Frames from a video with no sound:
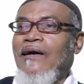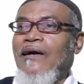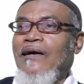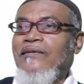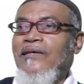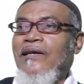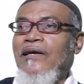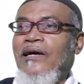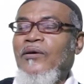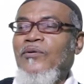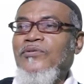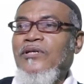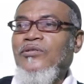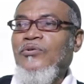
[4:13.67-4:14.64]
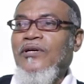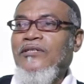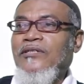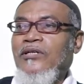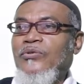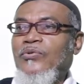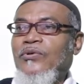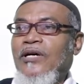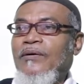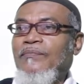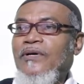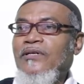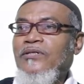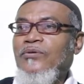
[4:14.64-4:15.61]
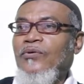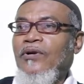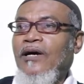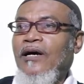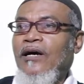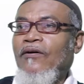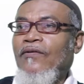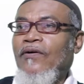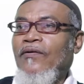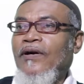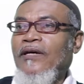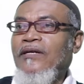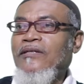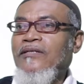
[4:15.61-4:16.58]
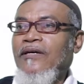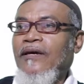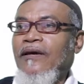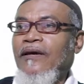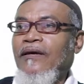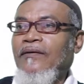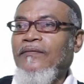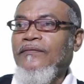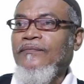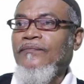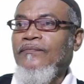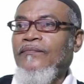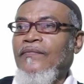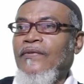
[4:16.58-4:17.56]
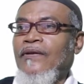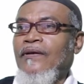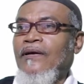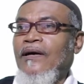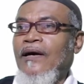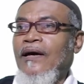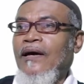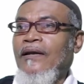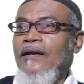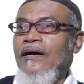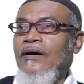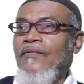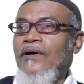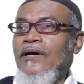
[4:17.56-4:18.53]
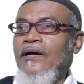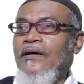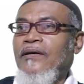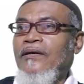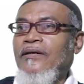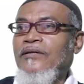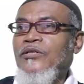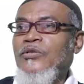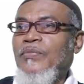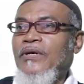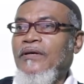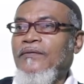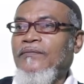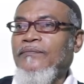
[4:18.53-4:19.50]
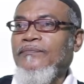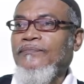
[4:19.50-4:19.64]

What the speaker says: telling a user to enter 2 numbers. So we'll have our int a and our int b,